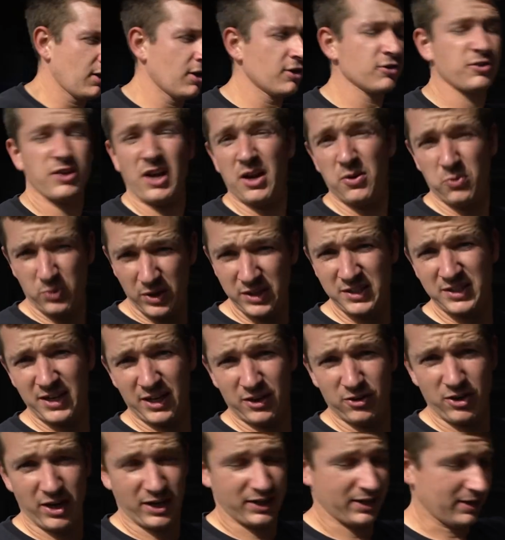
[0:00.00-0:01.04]
So yeah, we need to get
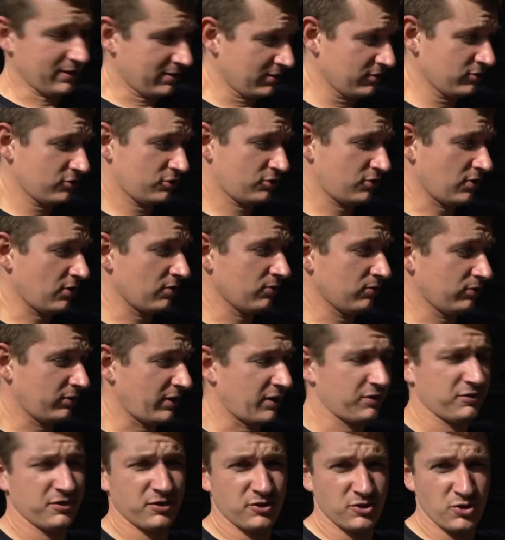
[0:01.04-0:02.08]
cracking.
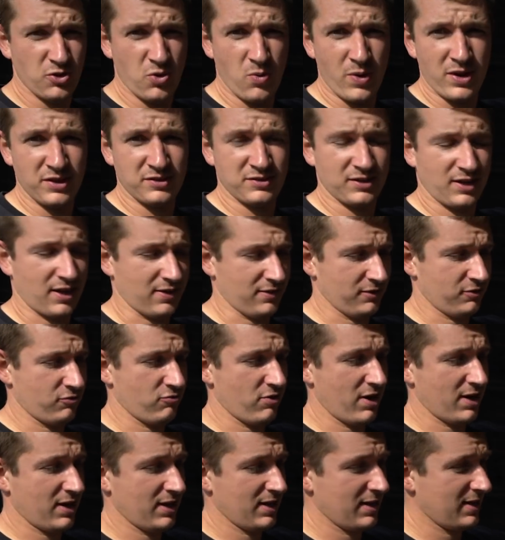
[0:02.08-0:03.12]
Less than 2 weeks to get this
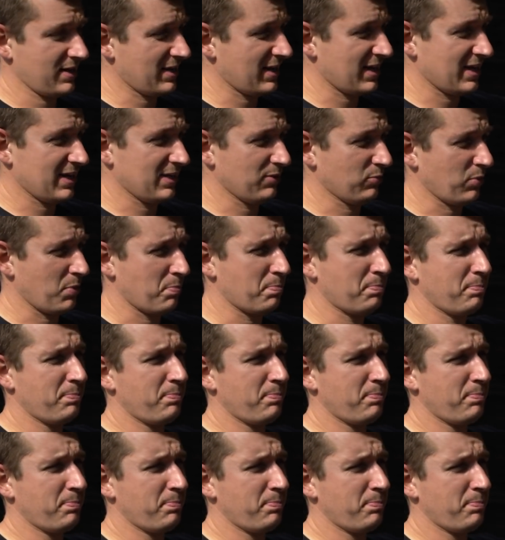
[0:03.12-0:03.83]
ready. We're